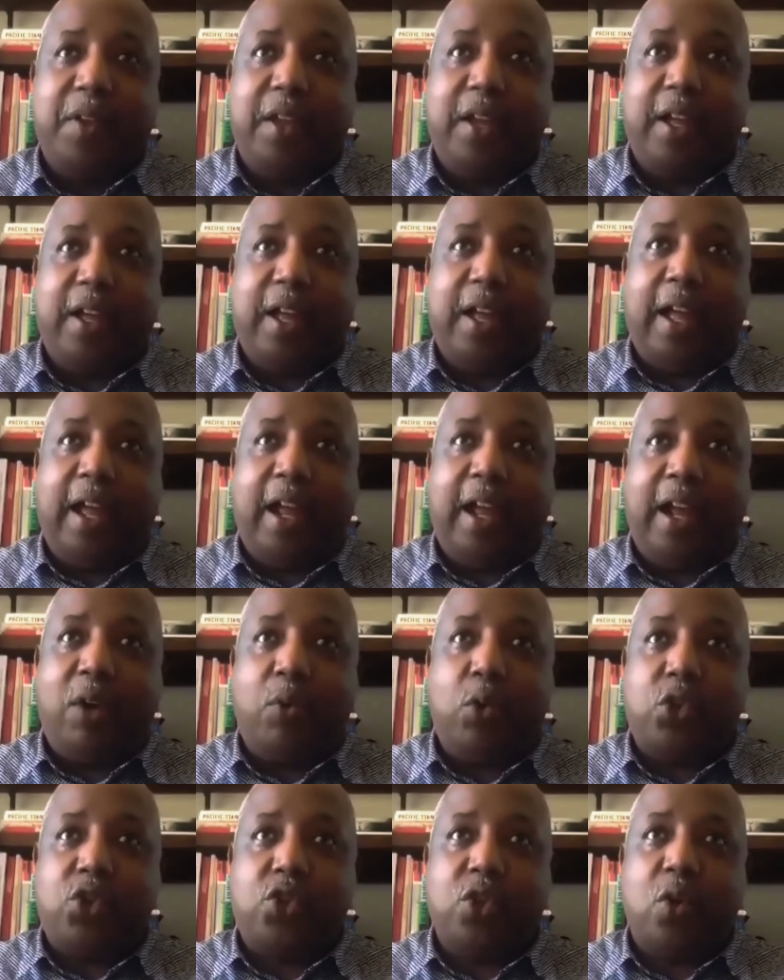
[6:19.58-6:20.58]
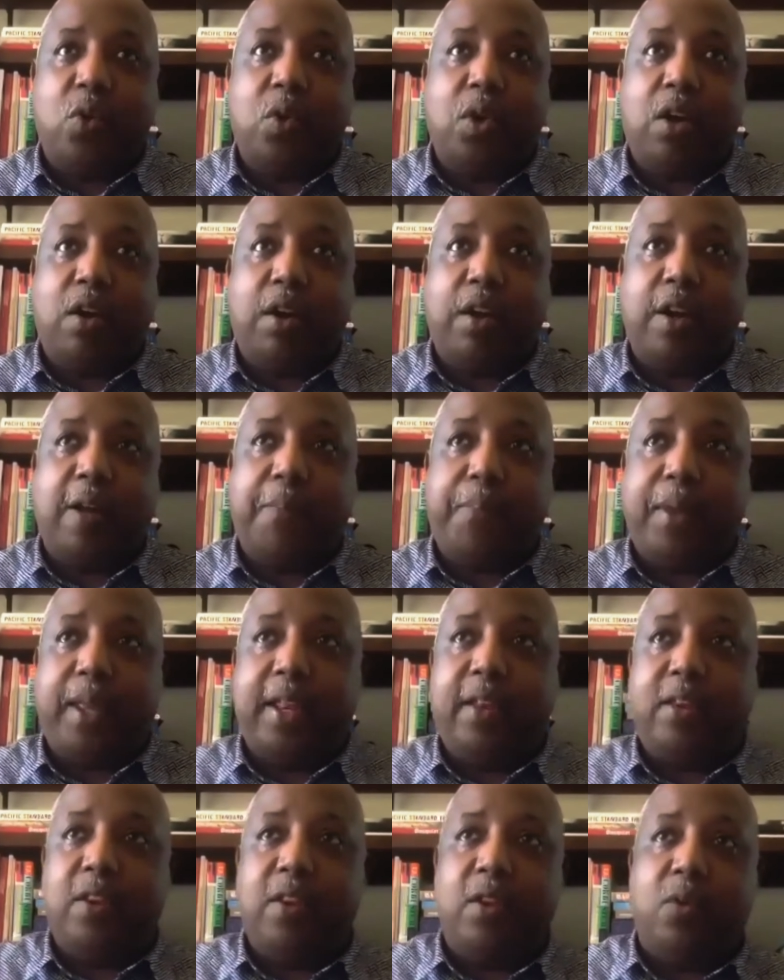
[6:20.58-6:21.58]
I was so caught up
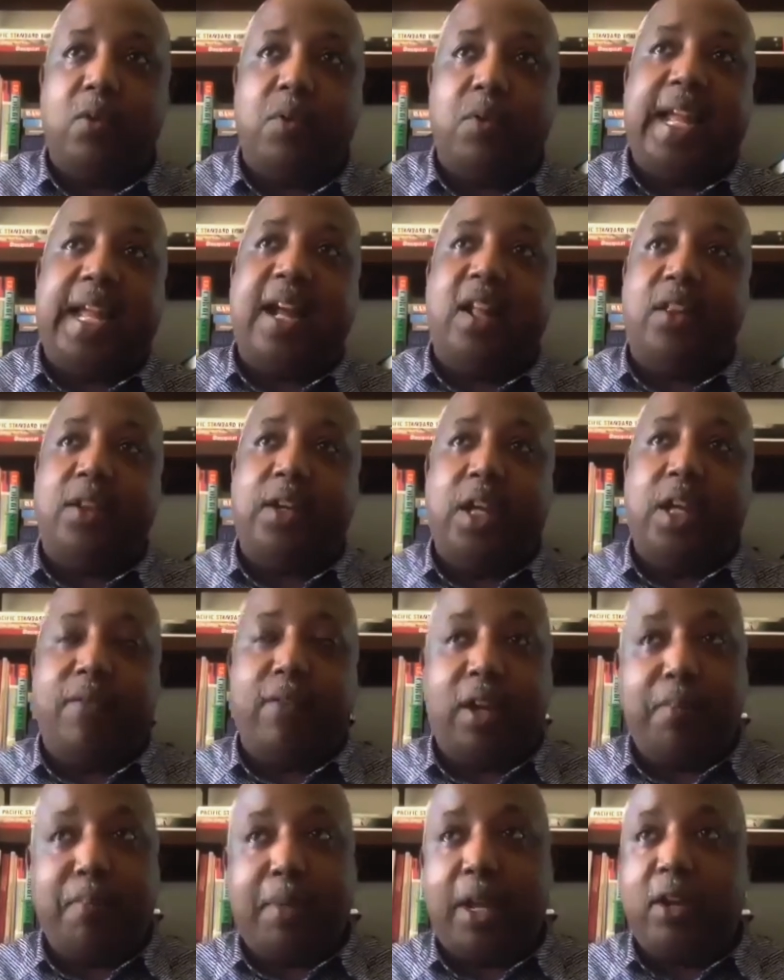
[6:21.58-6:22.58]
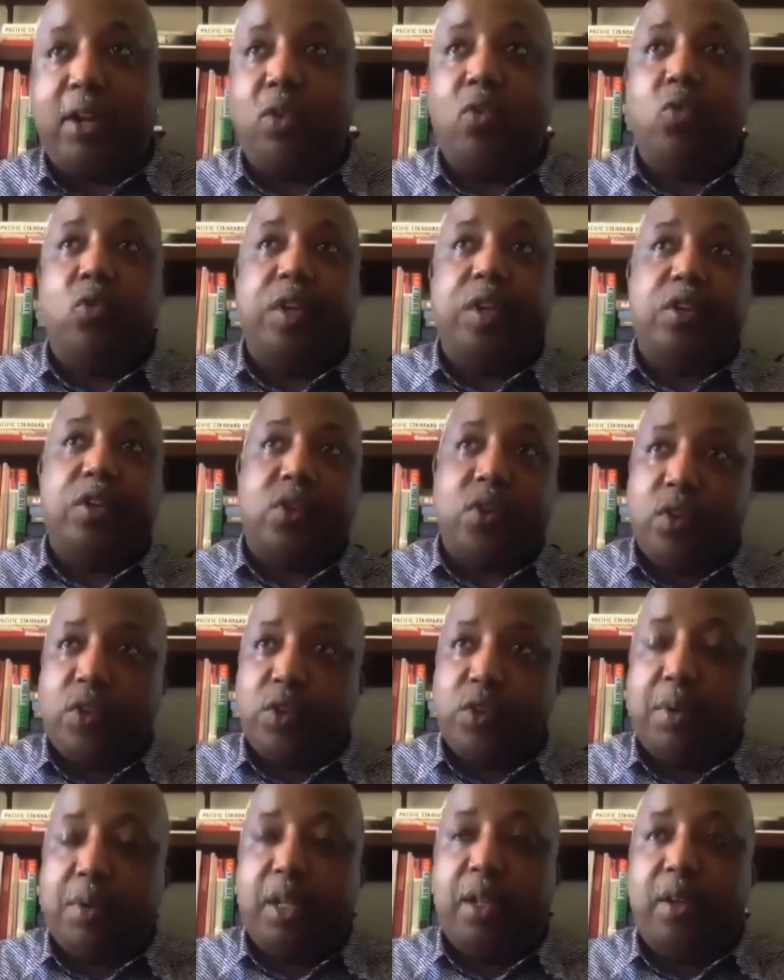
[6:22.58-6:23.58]
in the reality of it in my own
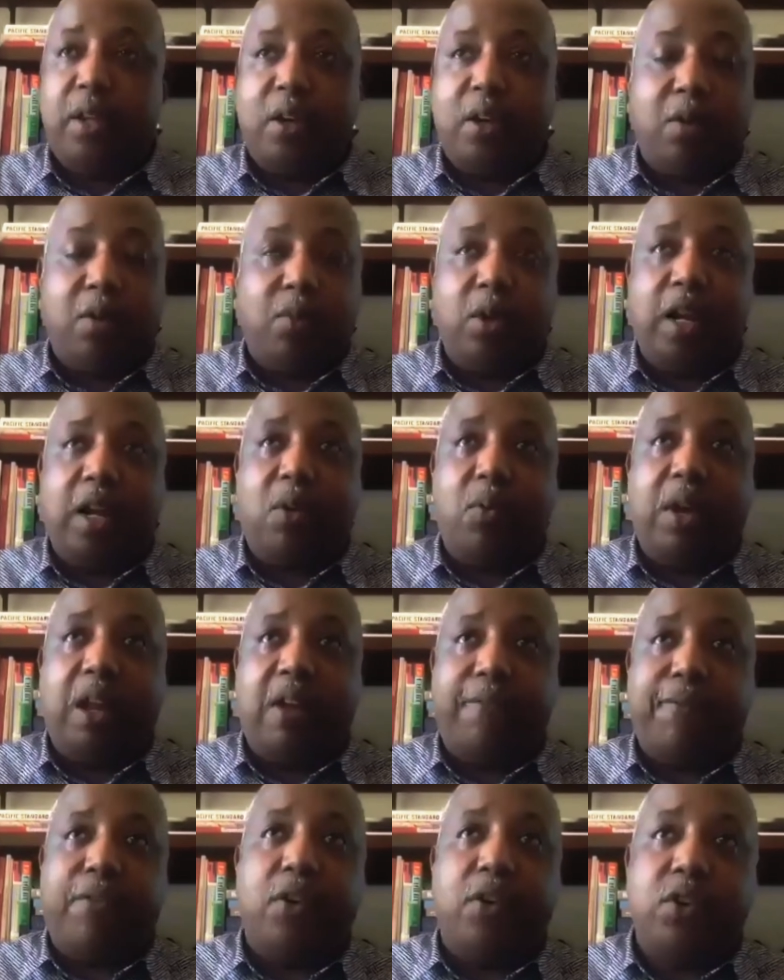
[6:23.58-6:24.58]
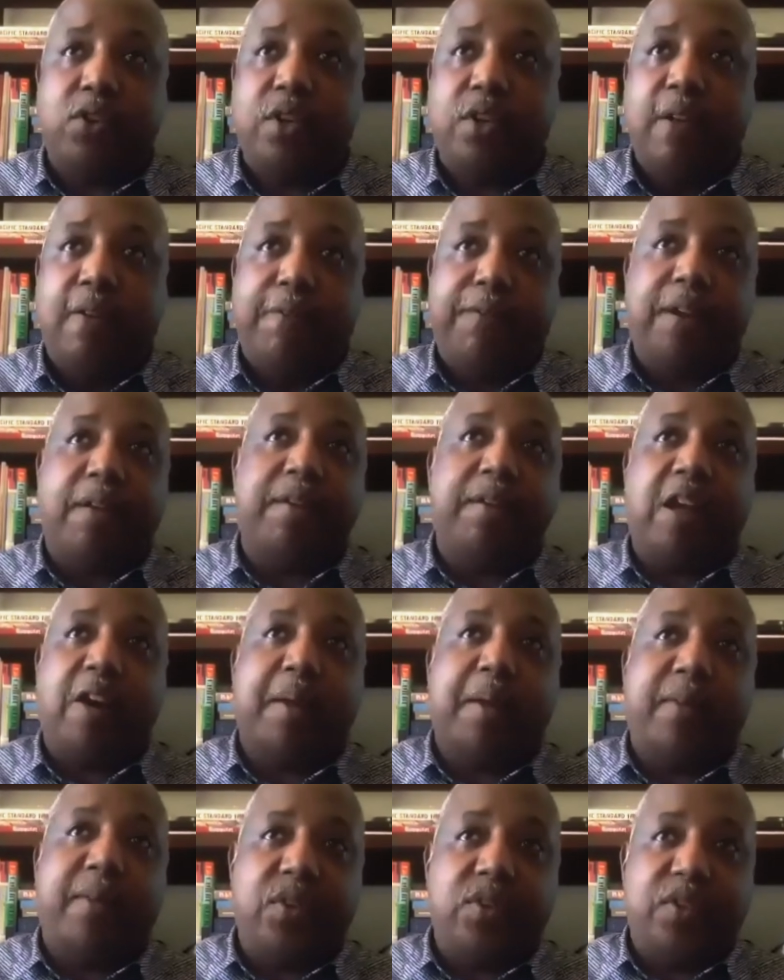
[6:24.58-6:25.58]
research. You know, when I first found out
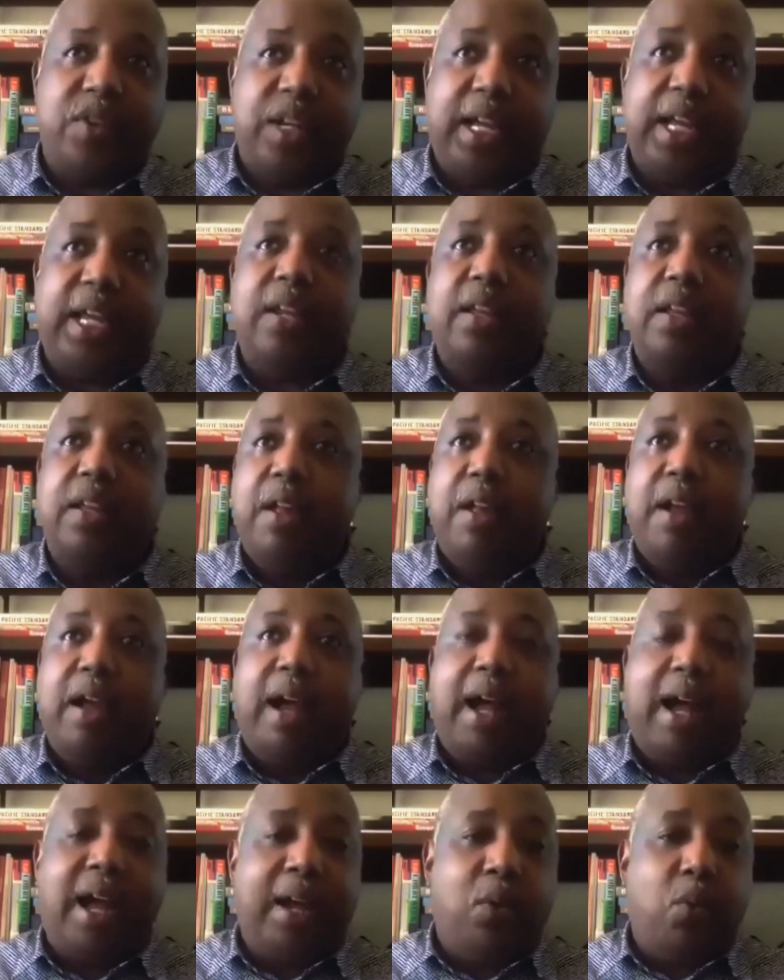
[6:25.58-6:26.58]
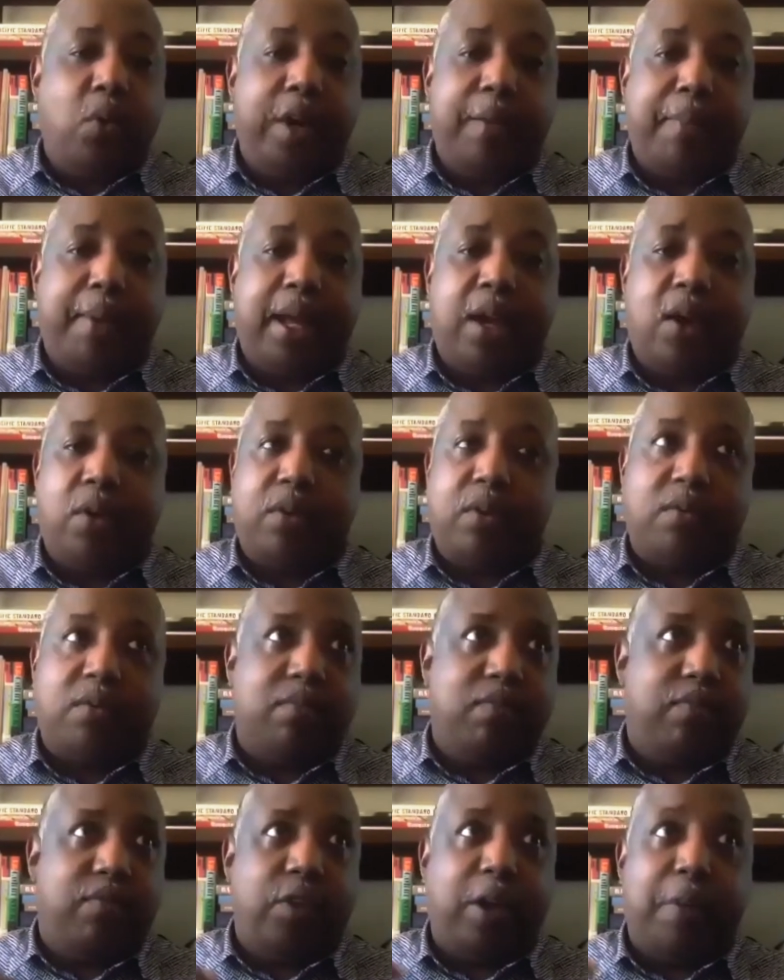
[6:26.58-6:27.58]
about this night, I went about
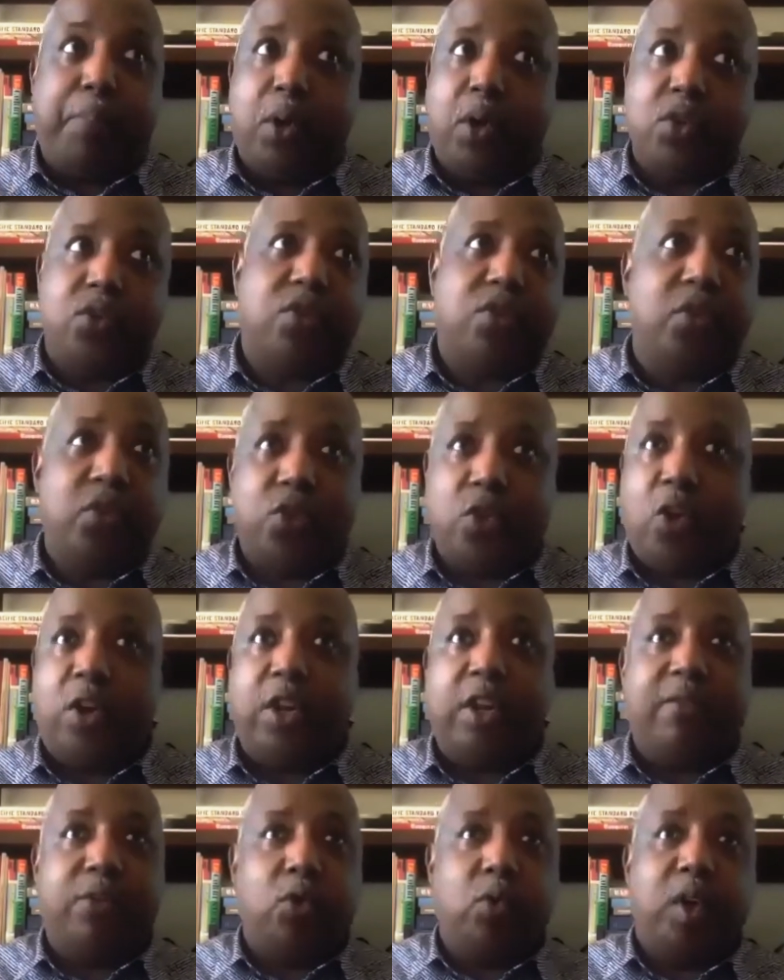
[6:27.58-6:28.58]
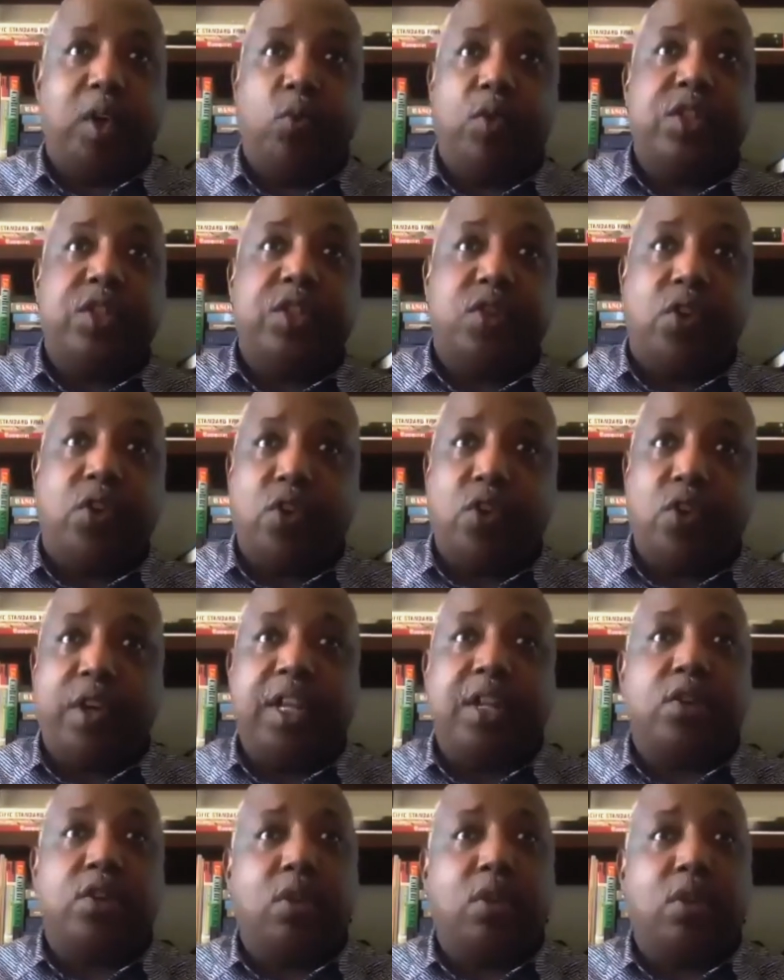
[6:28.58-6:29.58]
a personal journey of doing research on
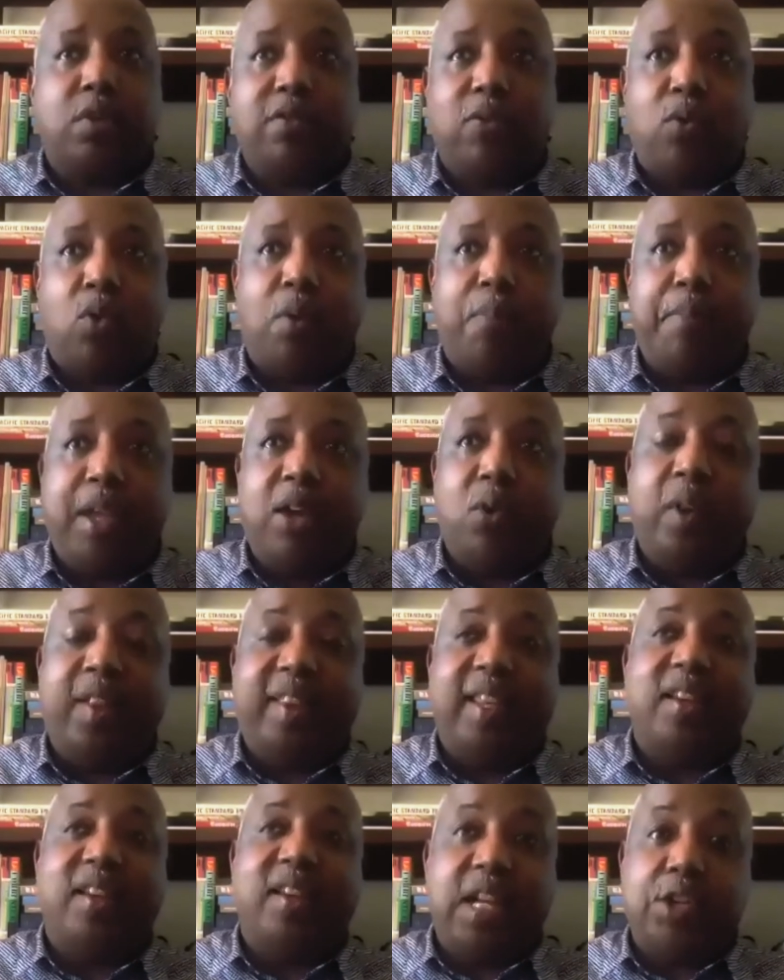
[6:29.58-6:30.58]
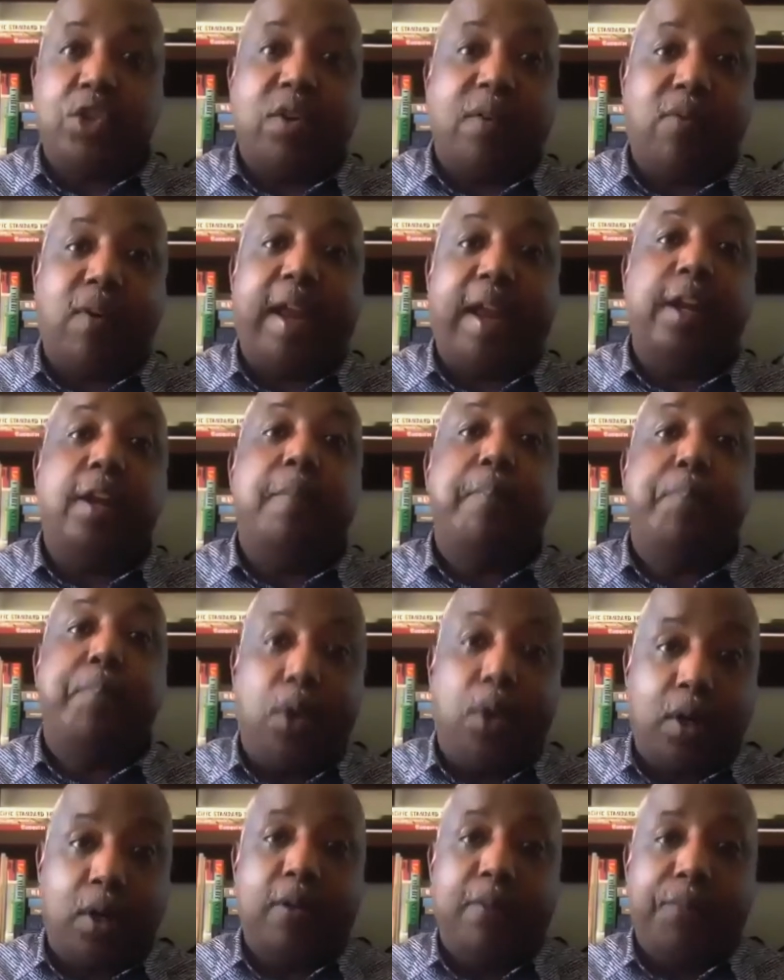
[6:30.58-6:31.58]
each of those four men with the intention of writing a
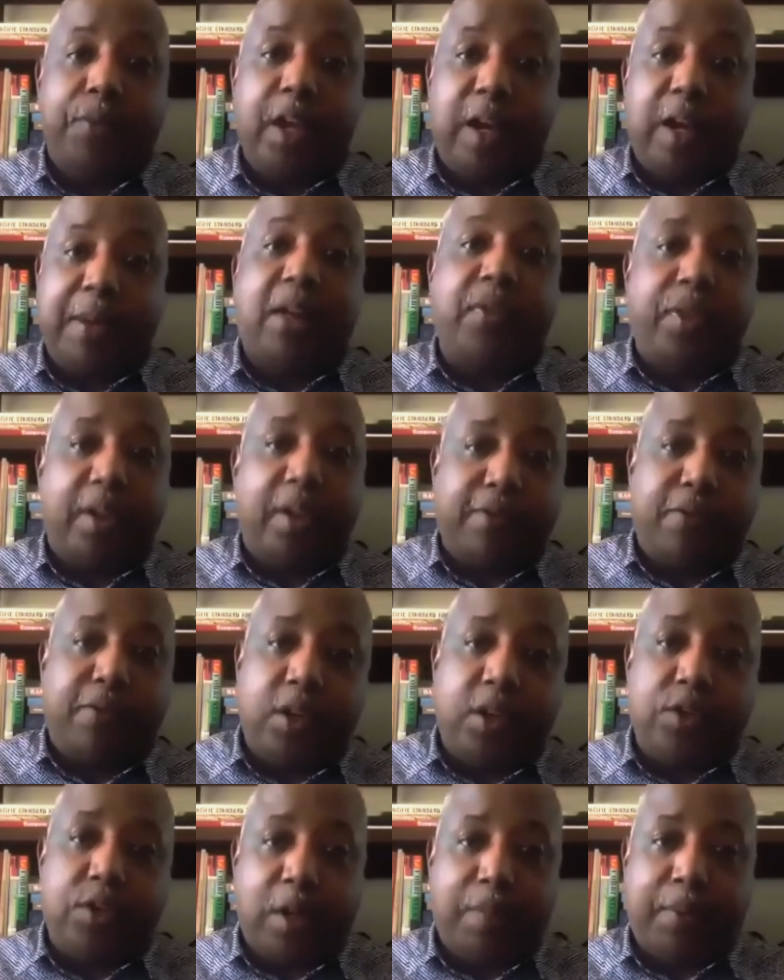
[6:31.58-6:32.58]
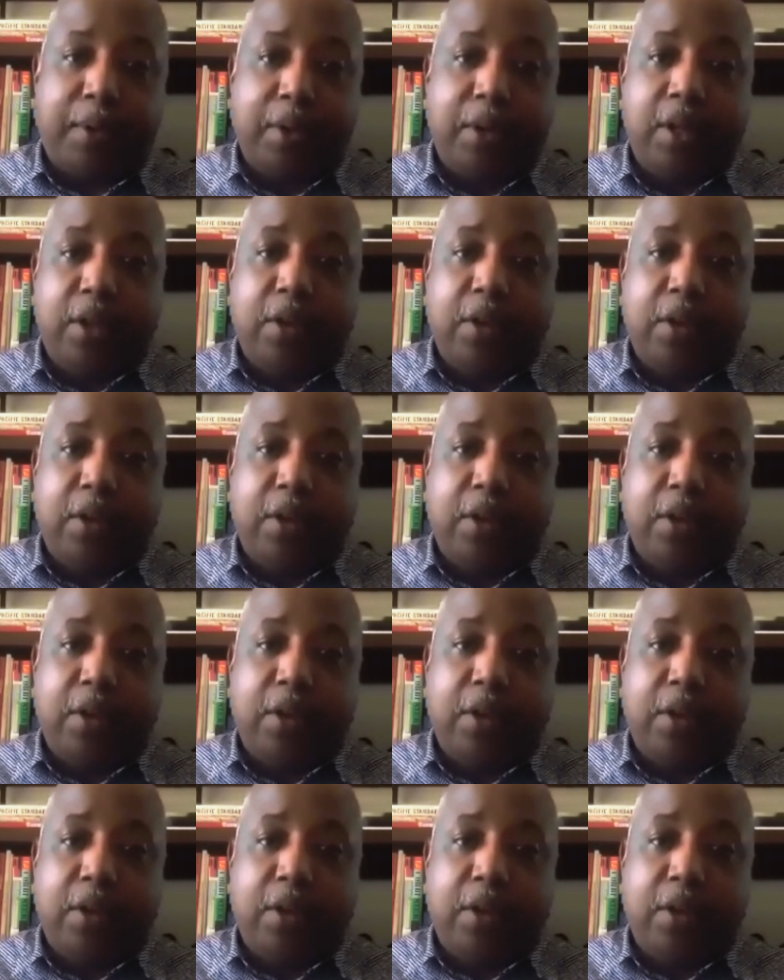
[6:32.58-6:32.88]
book about their friendship.